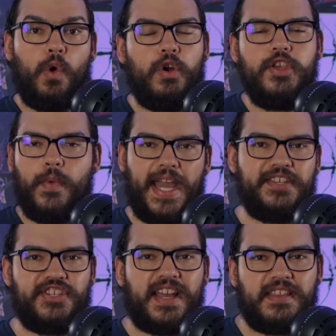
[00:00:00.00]
or you
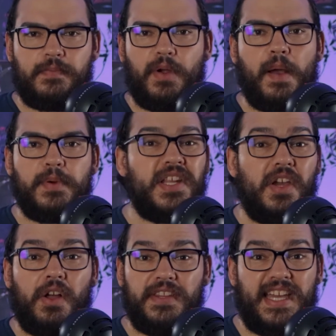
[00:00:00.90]
aged out of the
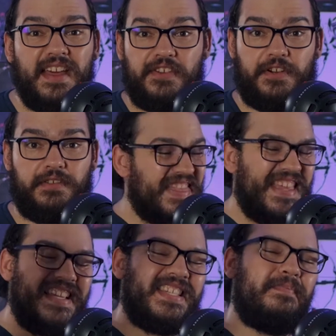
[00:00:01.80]
property altogether. And
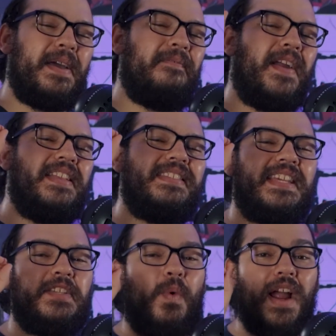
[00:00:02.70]
this, my friends,
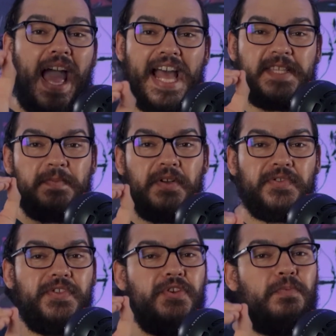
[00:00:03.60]
is where
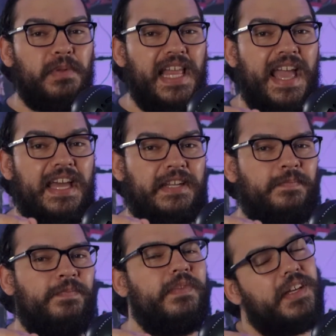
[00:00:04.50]
Hasbro's new plan
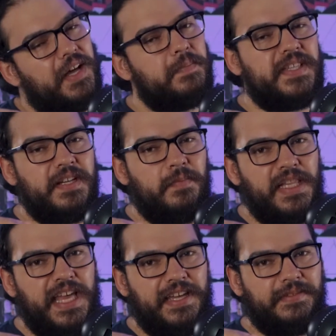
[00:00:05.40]
comes into
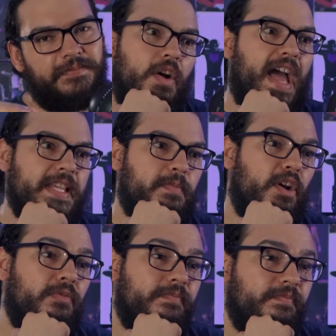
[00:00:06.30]
play. You know
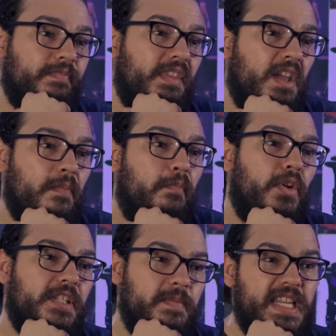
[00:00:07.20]
Hasbro,
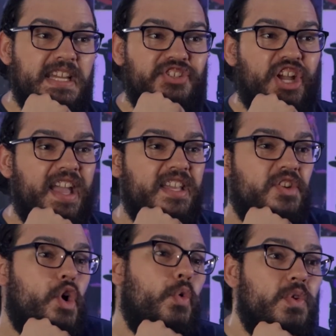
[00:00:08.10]
multimedia giant,
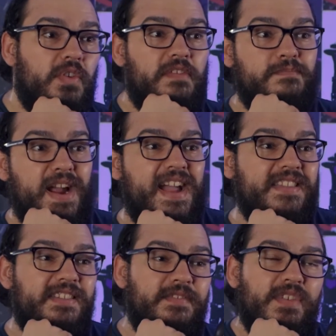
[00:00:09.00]
owner of
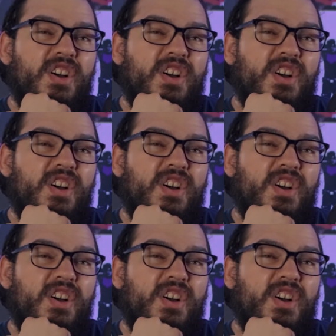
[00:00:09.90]
brands of,